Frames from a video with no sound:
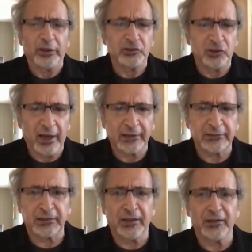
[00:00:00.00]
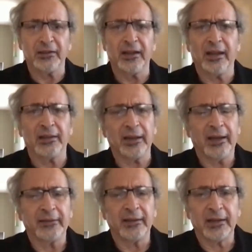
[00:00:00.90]
rejection, and
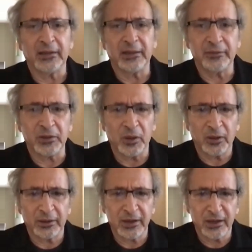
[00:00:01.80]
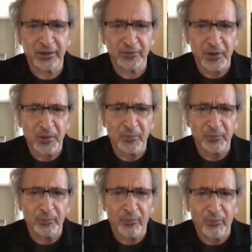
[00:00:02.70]
I think I could even call it a kind of
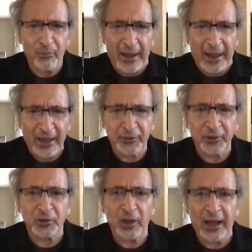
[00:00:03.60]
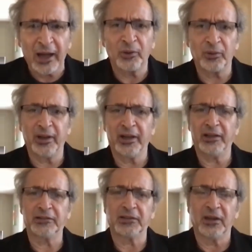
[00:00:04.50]
ethical
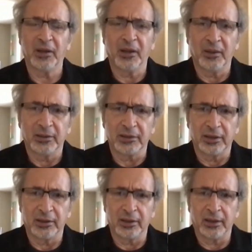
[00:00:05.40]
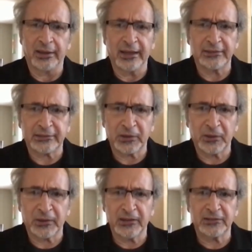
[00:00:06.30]
outrage against
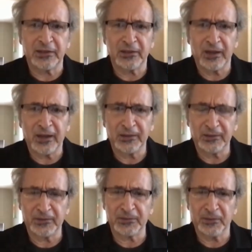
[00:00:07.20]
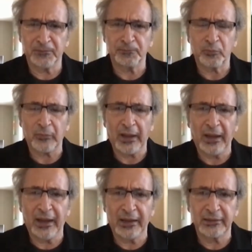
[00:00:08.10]
Turkey's denialism.
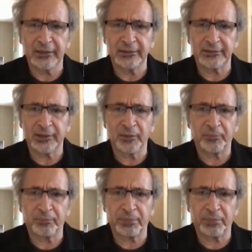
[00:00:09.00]
And so